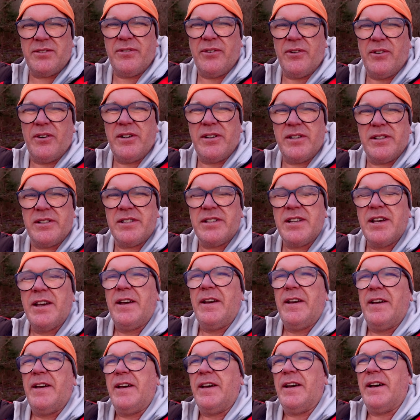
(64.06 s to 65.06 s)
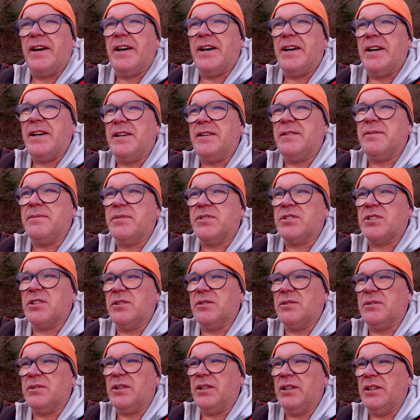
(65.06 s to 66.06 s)
for it. Um,
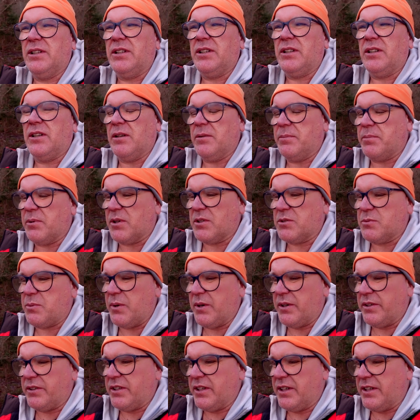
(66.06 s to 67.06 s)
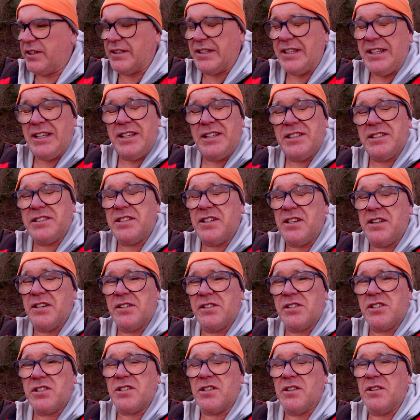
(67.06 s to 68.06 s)
so you know, because we're in the, the east
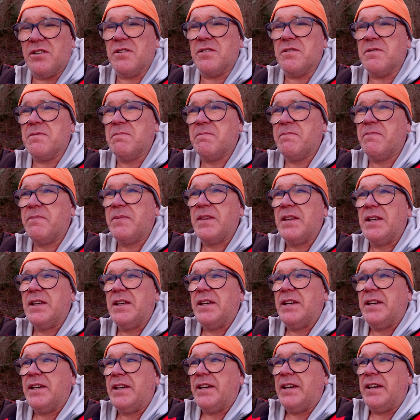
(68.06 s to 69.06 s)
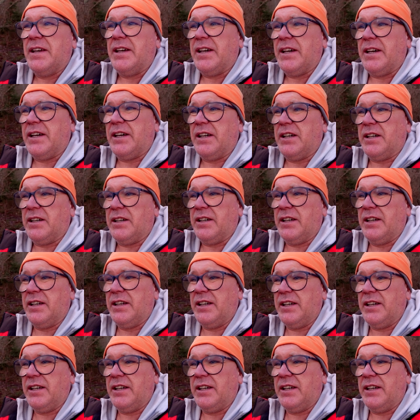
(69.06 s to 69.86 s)
here, so uh,